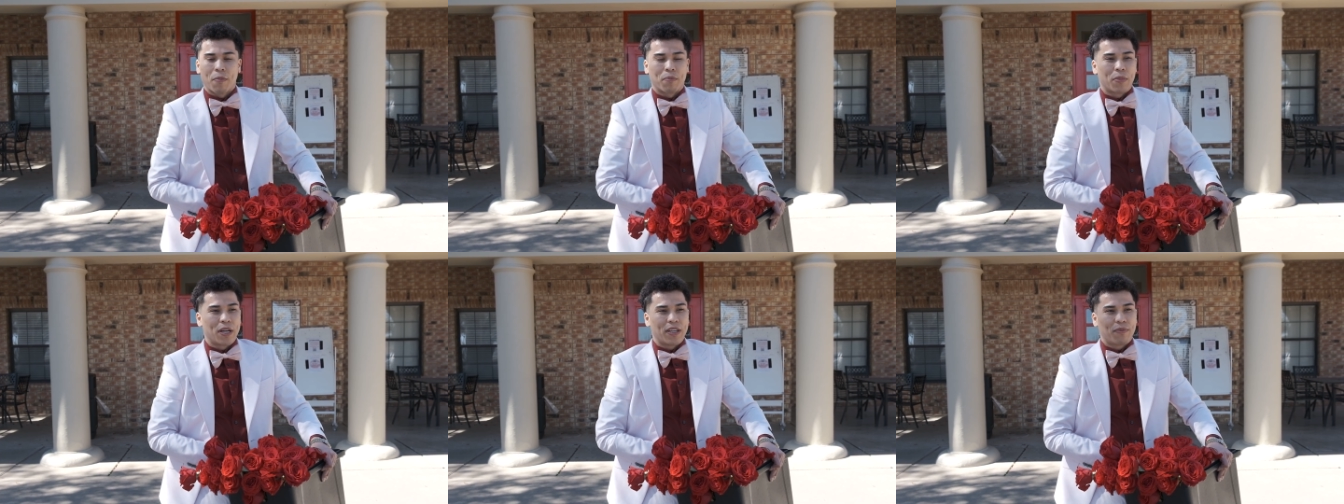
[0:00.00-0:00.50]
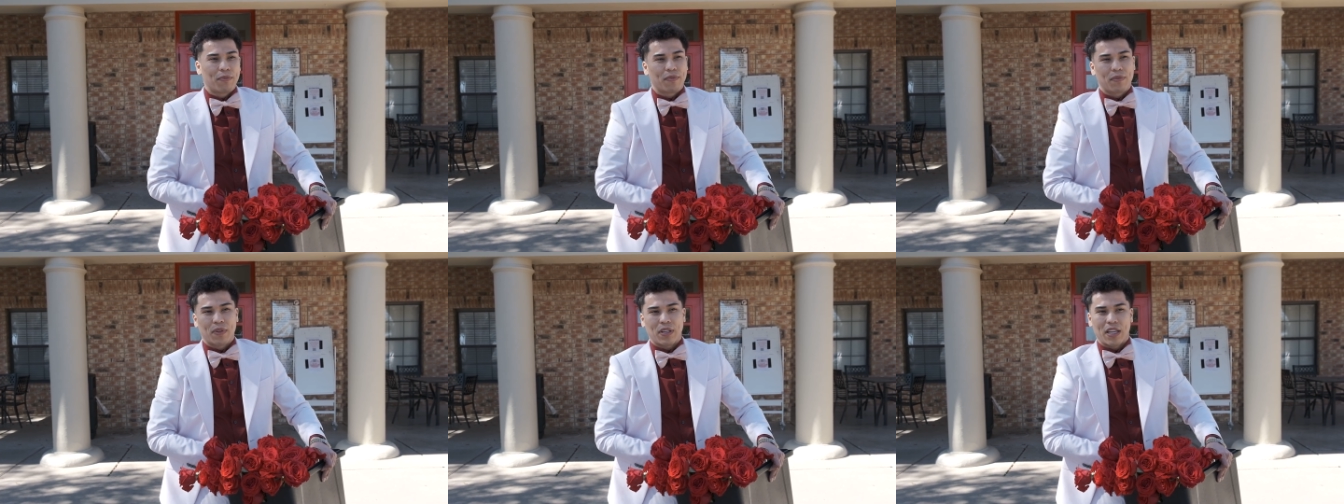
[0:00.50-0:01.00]
but
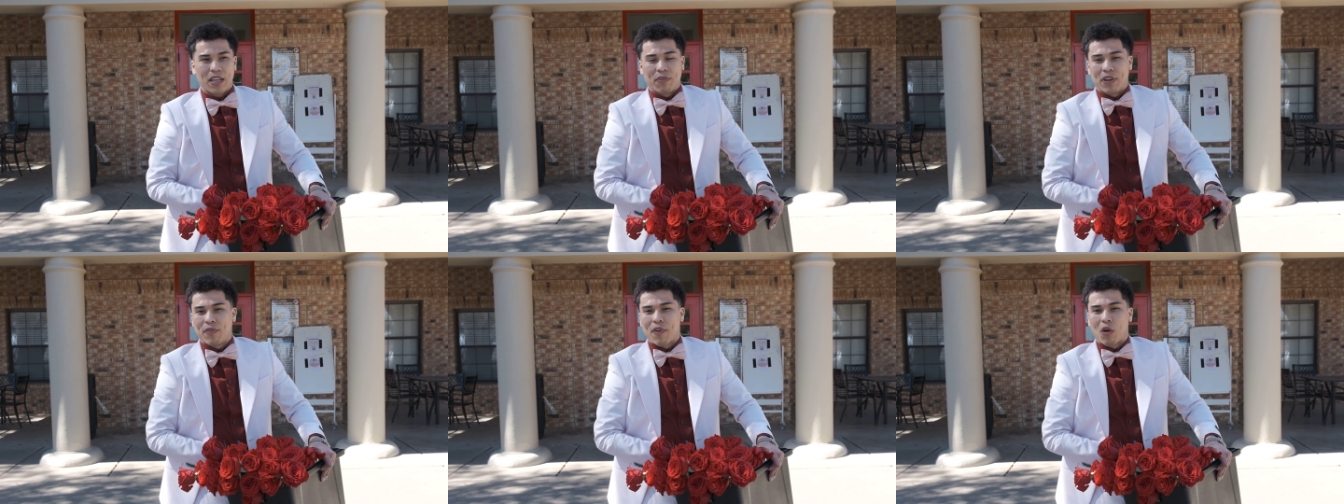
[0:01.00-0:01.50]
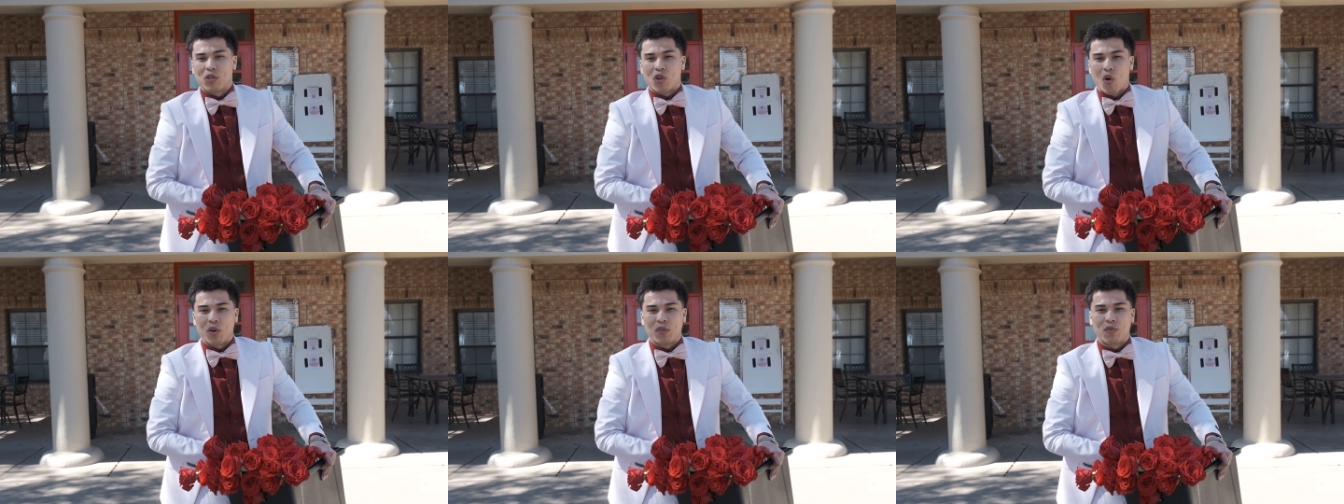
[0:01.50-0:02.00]
even if I was
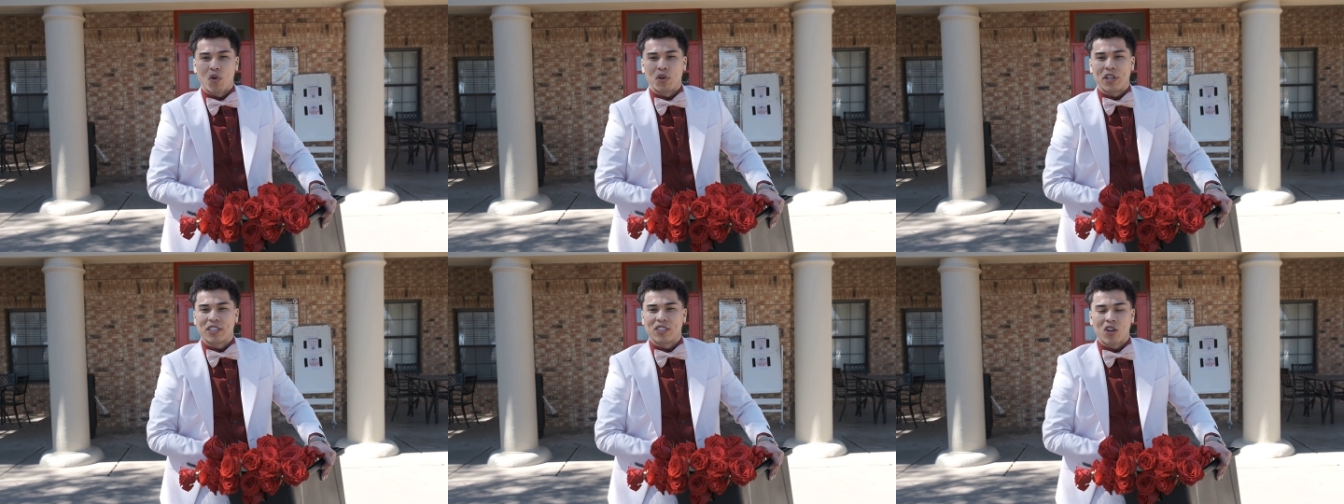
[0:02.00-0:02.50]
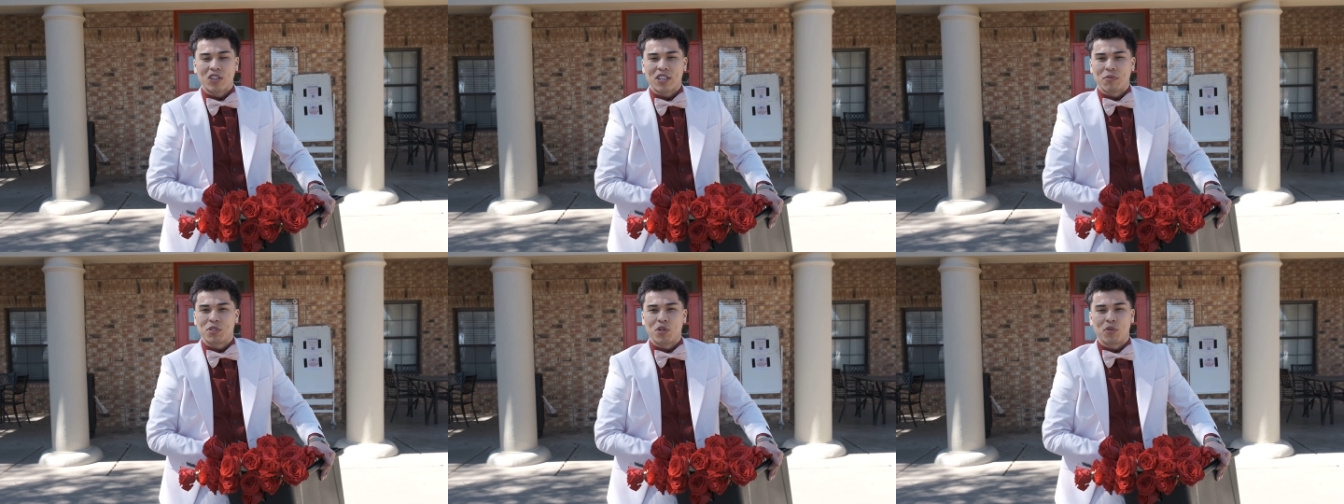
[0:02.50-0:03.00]
0 40, as long as
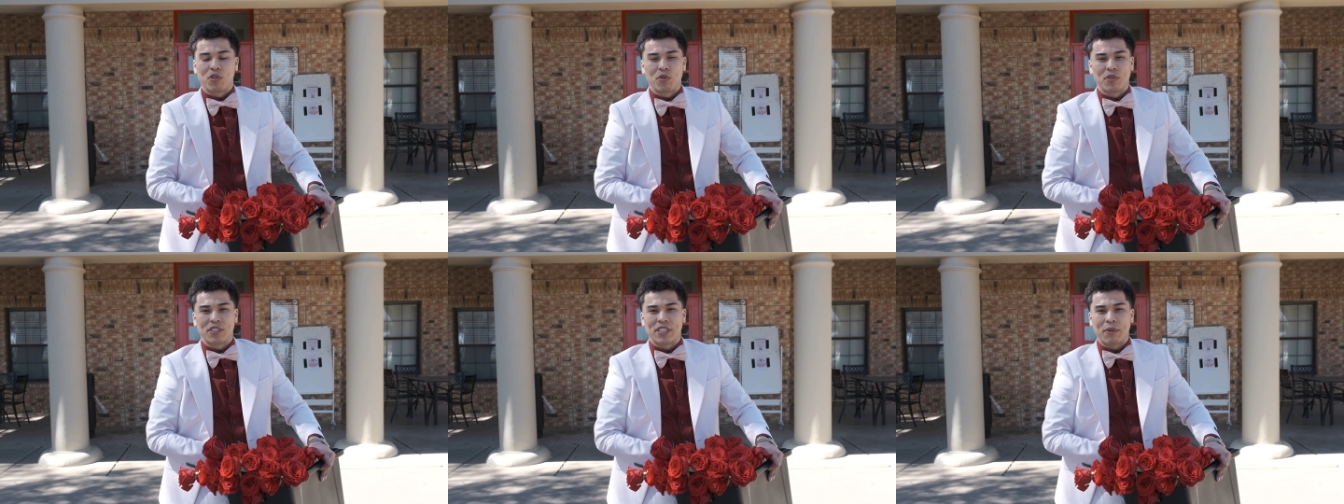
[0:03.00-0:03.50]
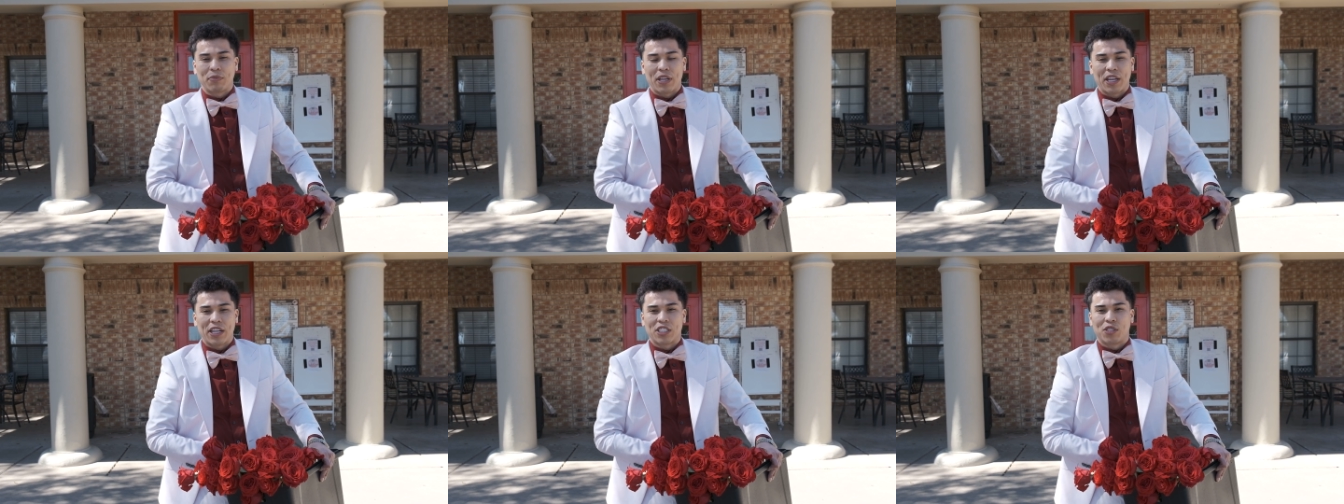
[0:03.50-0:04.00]
I'm still doing the same
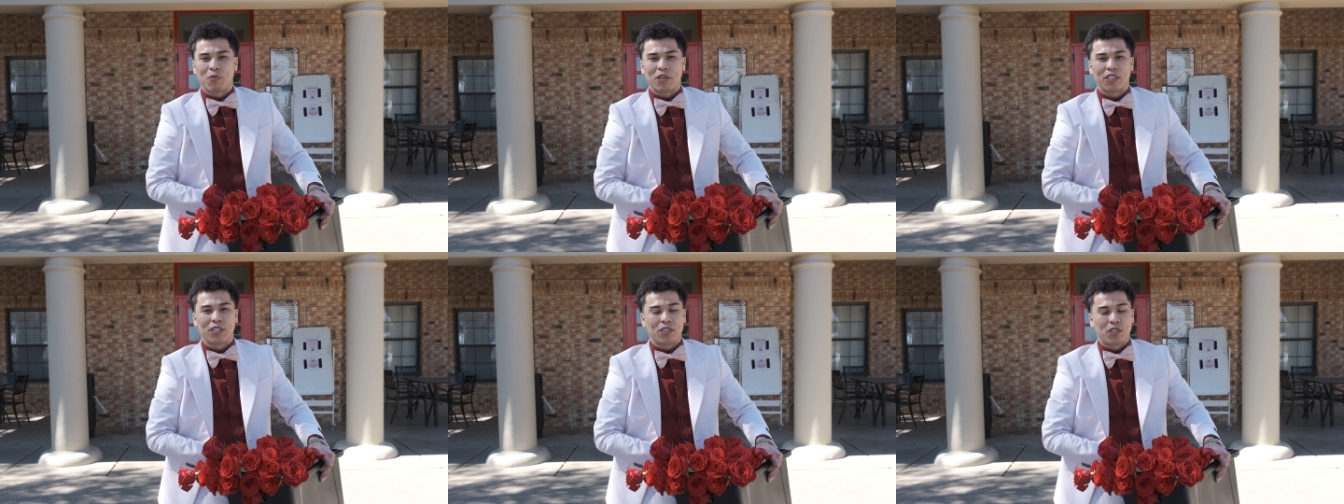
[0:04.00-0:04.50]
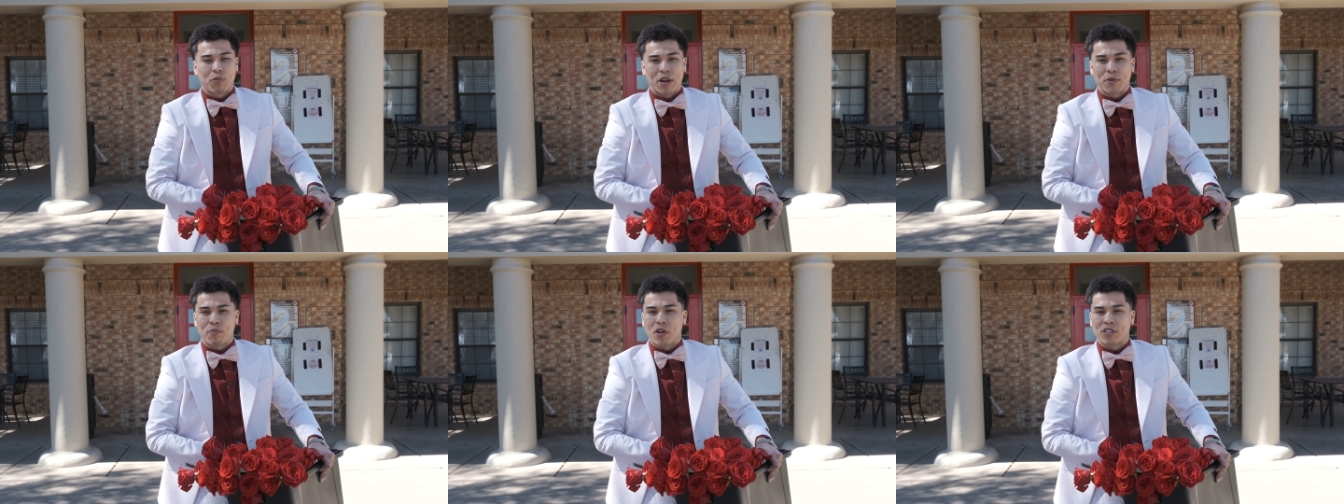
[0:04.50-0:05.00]
thing and spreading
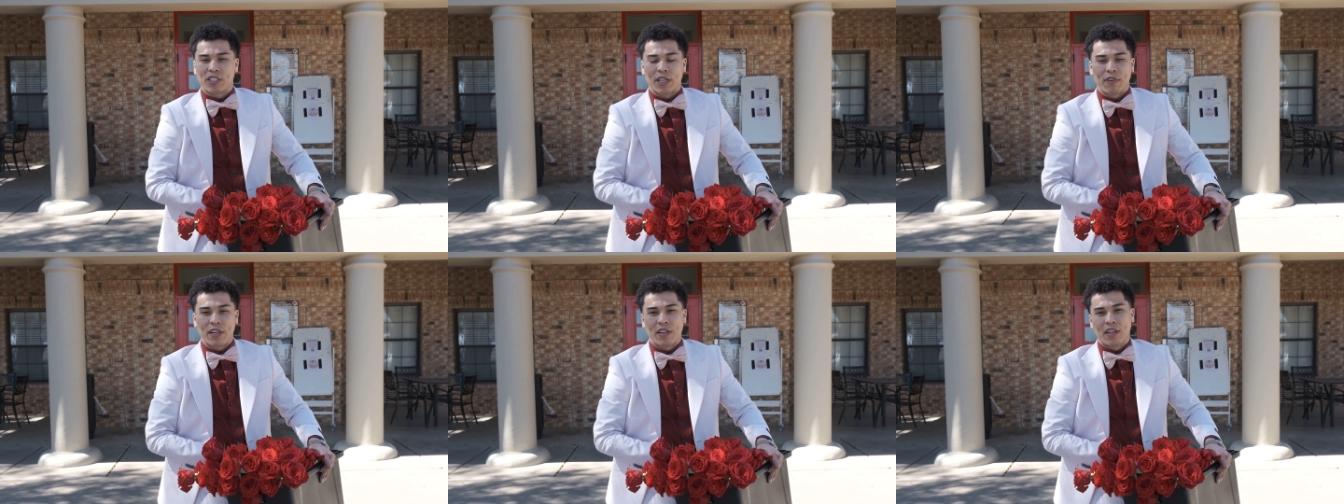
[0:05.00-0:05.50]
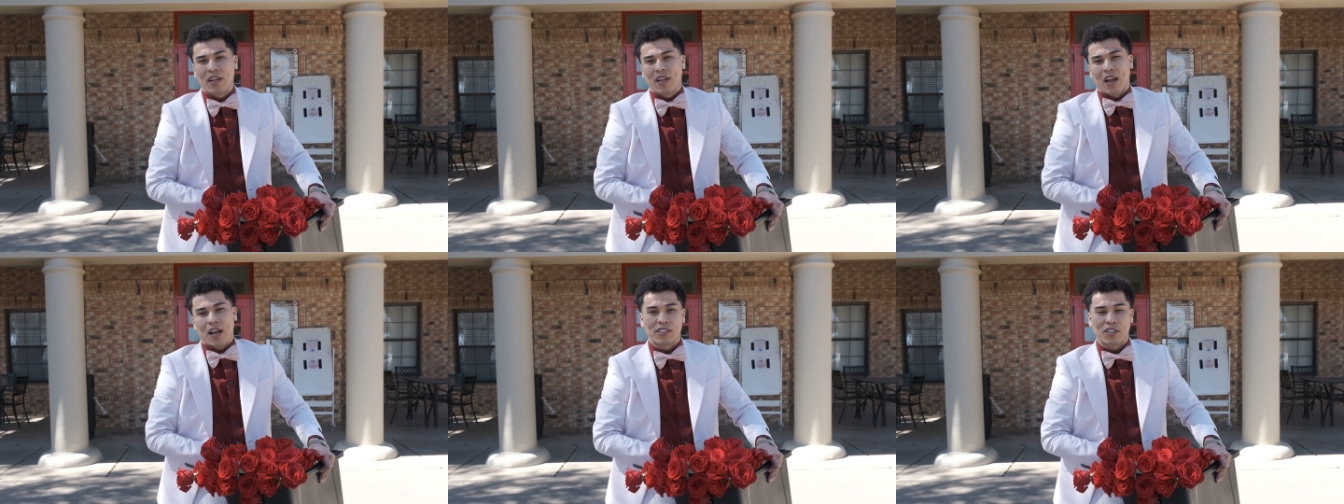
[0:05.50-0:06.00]
spreading positivity,
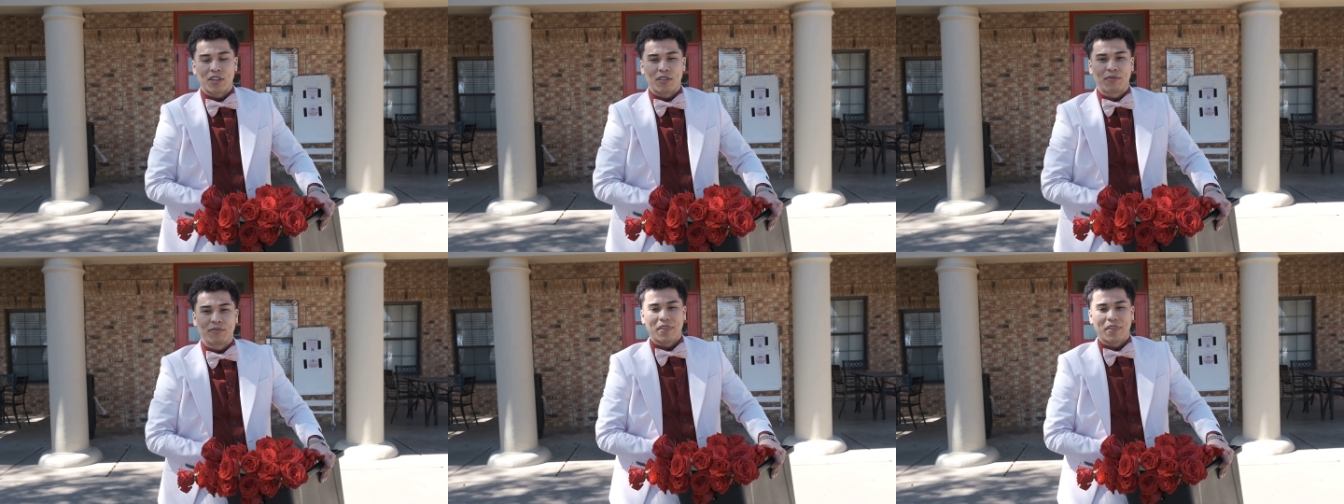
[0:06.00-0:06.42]
that's good.